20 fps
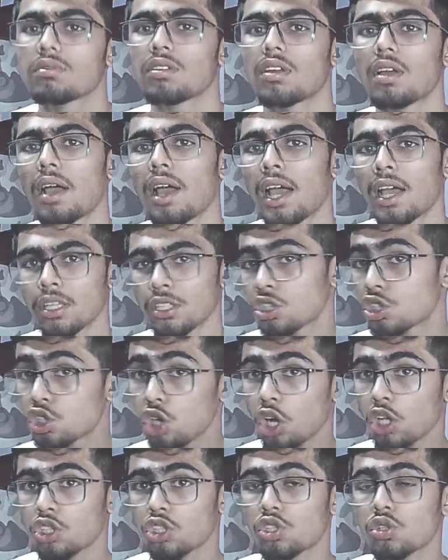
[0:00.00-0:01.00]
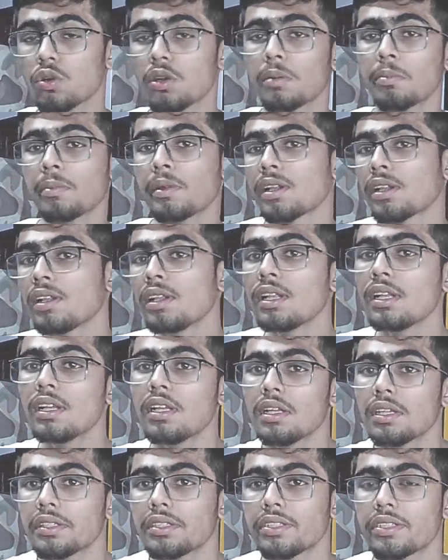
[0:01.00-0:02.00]
as John Stuart Mill
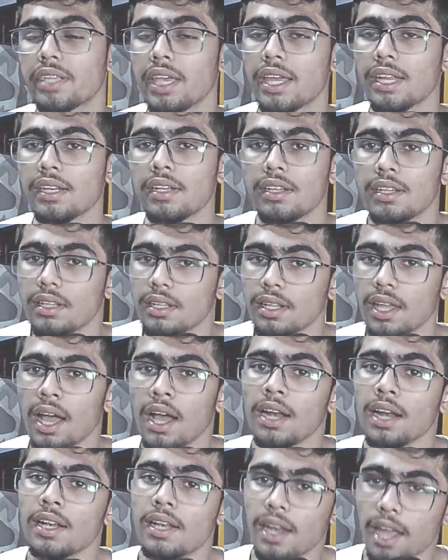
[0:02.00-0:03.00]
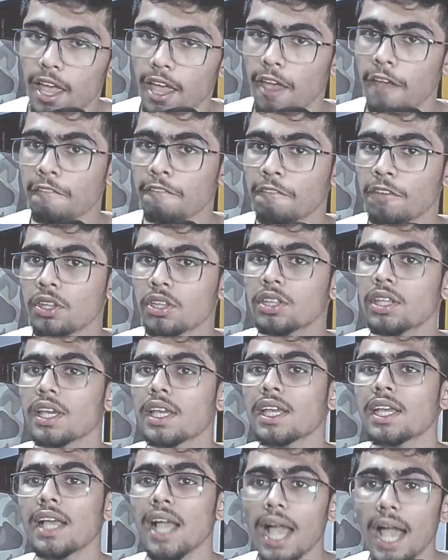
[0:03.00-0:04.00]
said, that
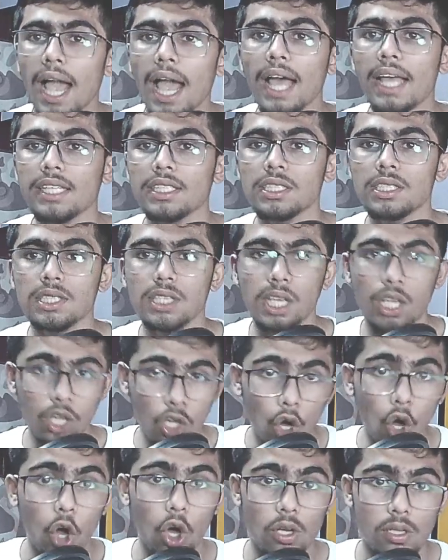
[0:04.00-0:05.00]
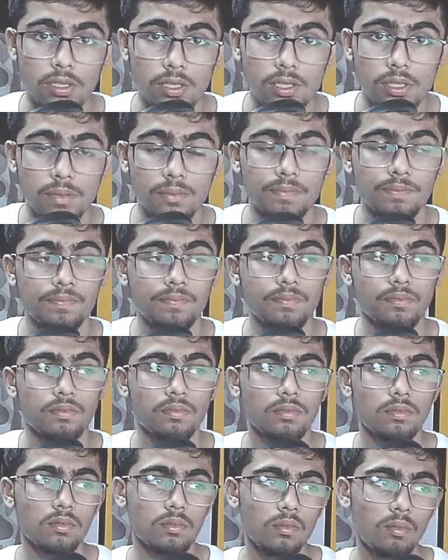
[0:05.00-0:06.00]
everything has a cause.
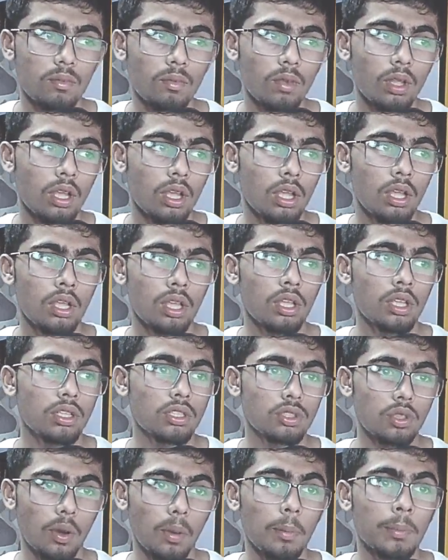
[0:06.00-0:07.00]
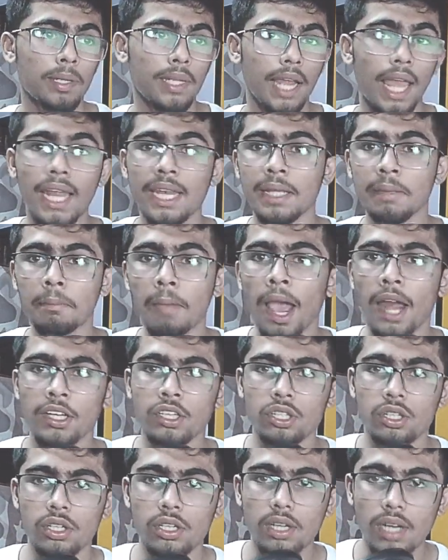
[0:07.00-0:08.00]
So I mean, any
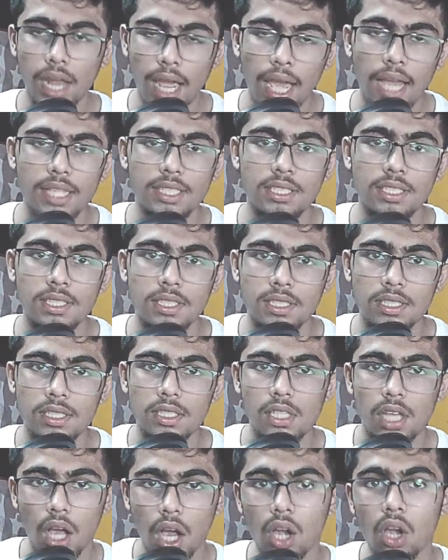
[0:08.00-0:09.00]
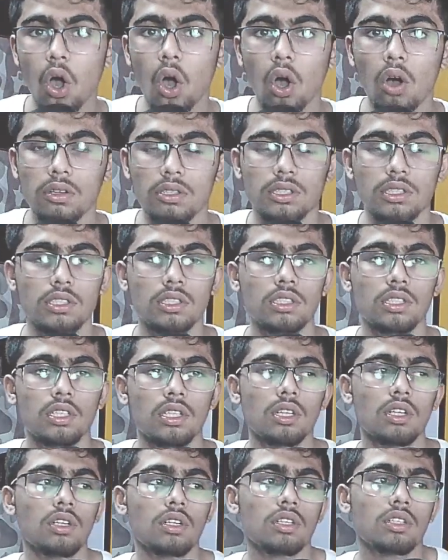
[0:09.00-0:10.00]
matter has a cause.
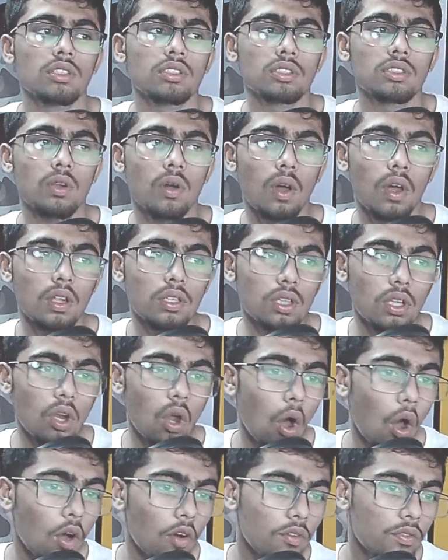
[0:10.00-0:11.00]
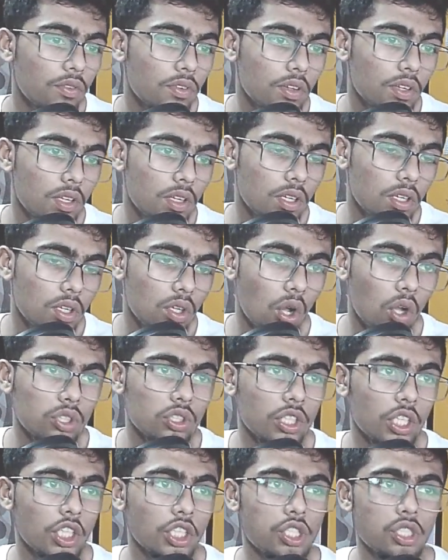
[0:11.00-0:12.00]
So the law of
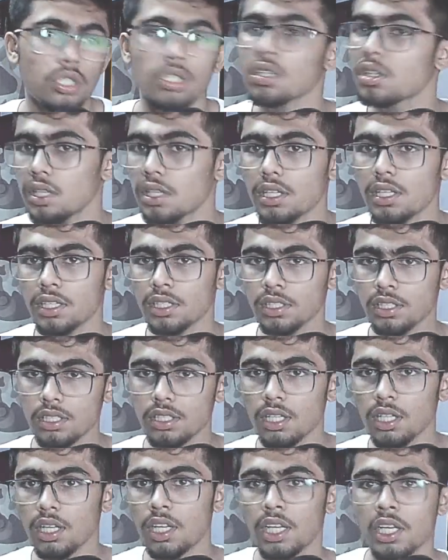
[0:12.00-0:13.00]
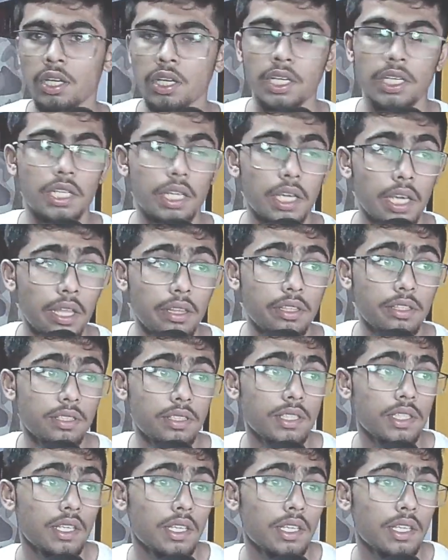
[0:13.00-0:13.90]
causation is, read its